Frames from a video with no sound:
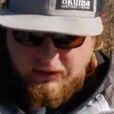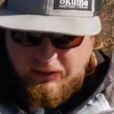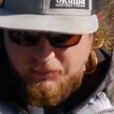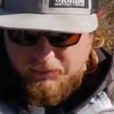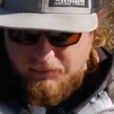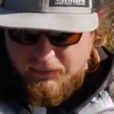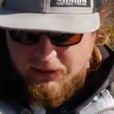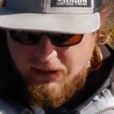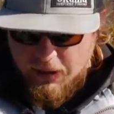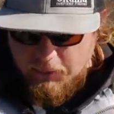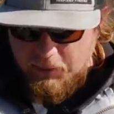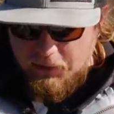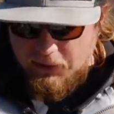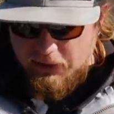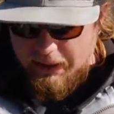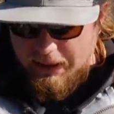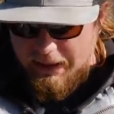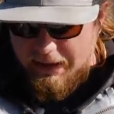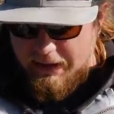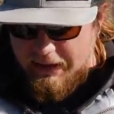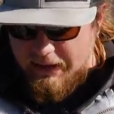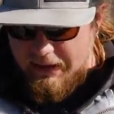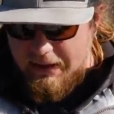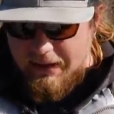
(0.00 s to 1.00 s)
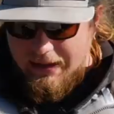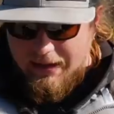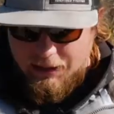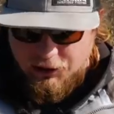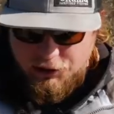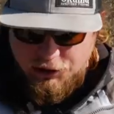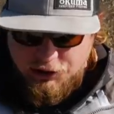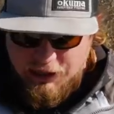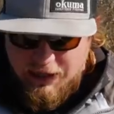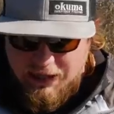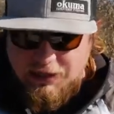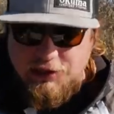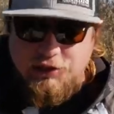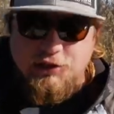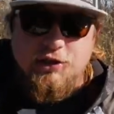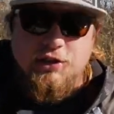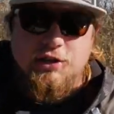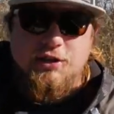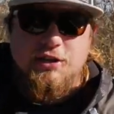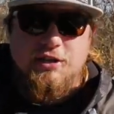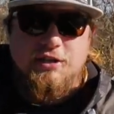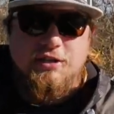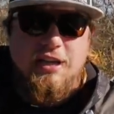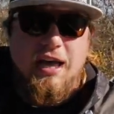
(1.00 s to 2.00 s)
manipulated and changed
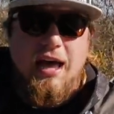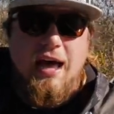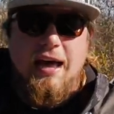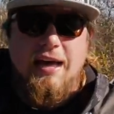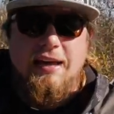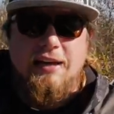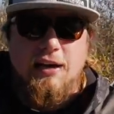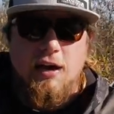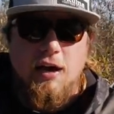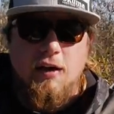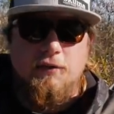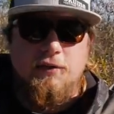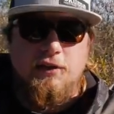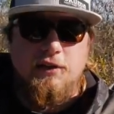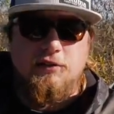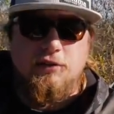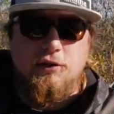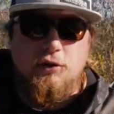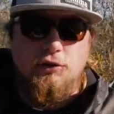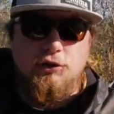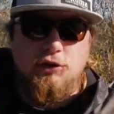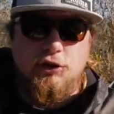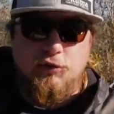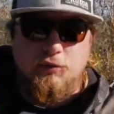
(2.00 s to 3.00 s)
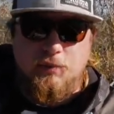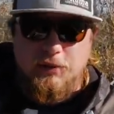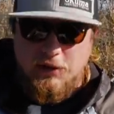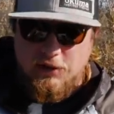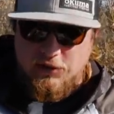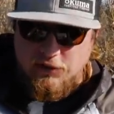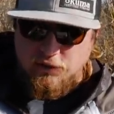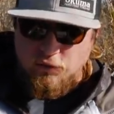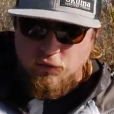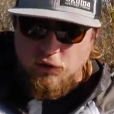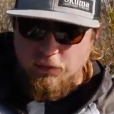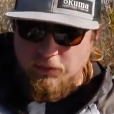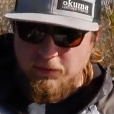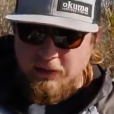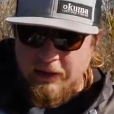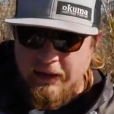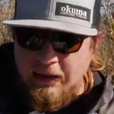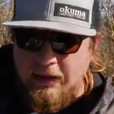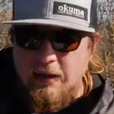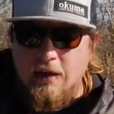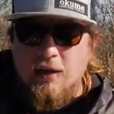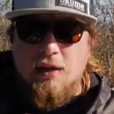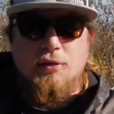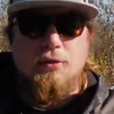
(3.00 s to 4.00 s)
the design of these hoochies, because normally
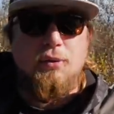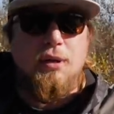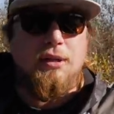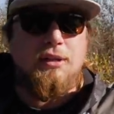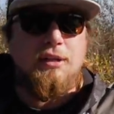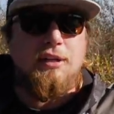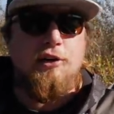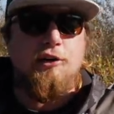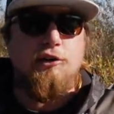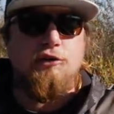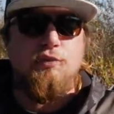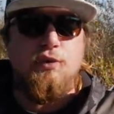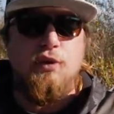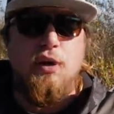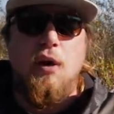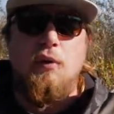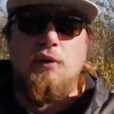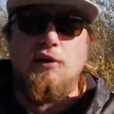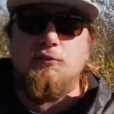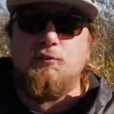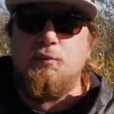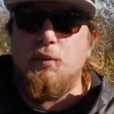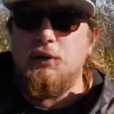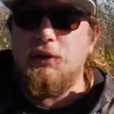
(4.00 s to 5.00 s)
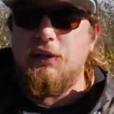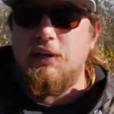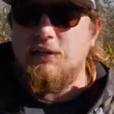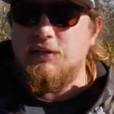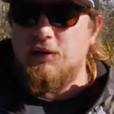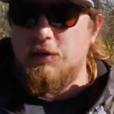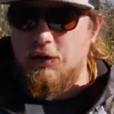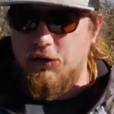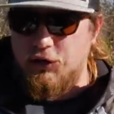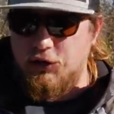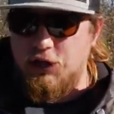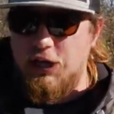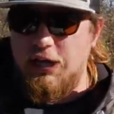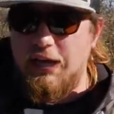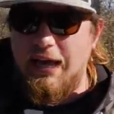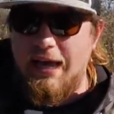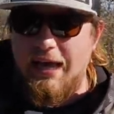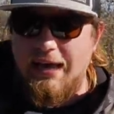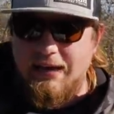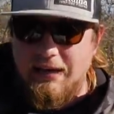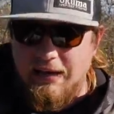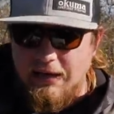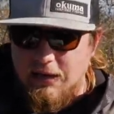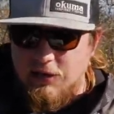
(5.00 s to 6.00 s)
throughout the years we always put these on a jig
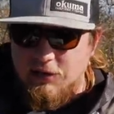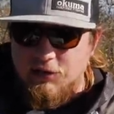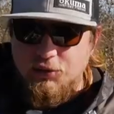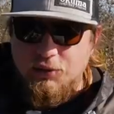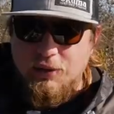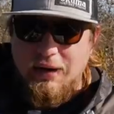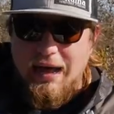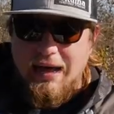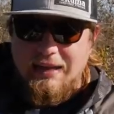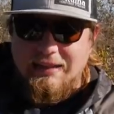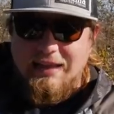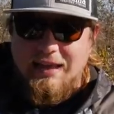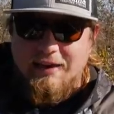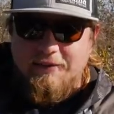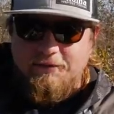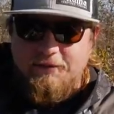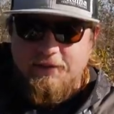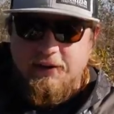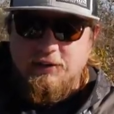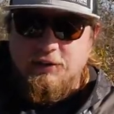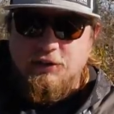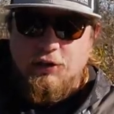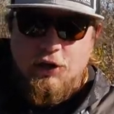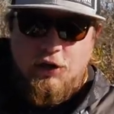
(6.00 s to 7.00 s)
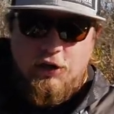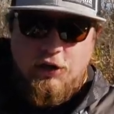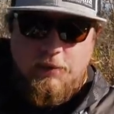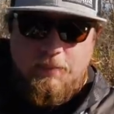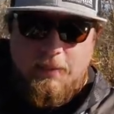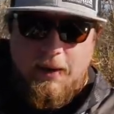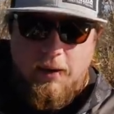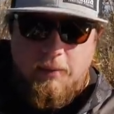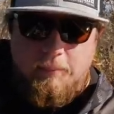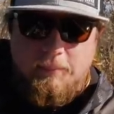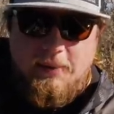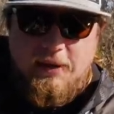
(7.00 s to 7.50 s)
head. So it had that fixed hook about